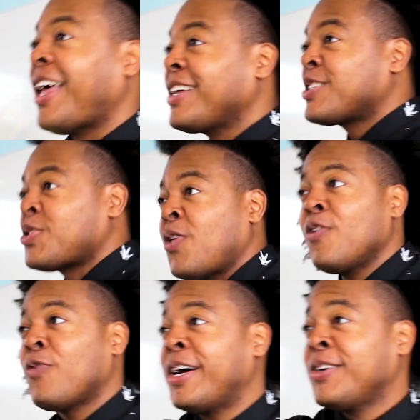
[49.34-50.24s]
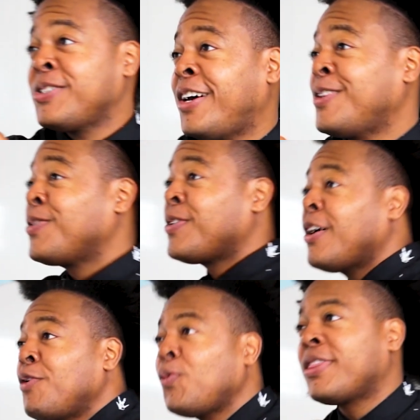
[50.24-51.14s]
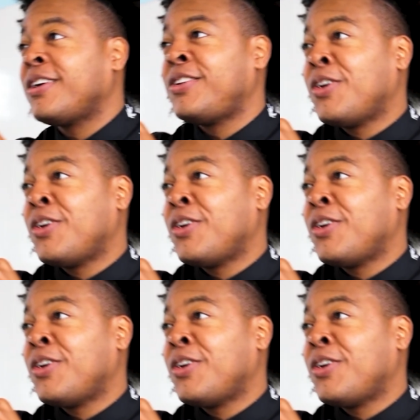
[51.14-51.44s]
Like a songwriter, Donald Glover with a